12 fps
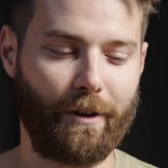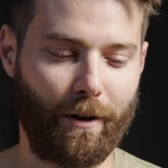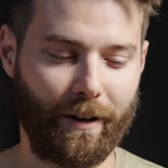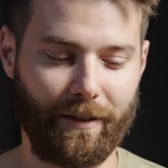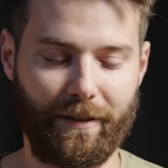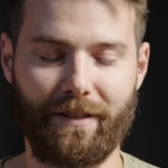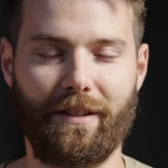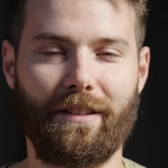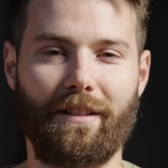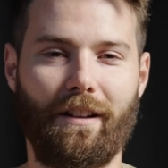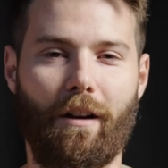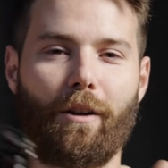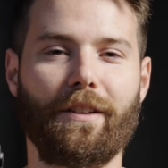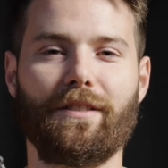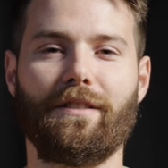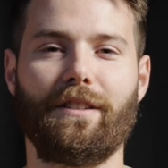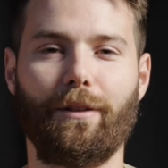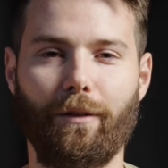Argus, because Argus
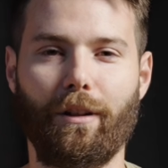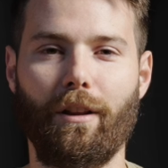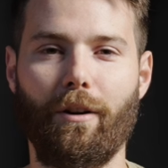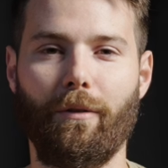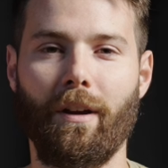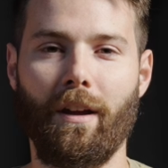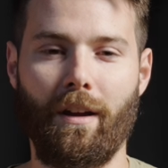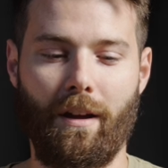is still a clone.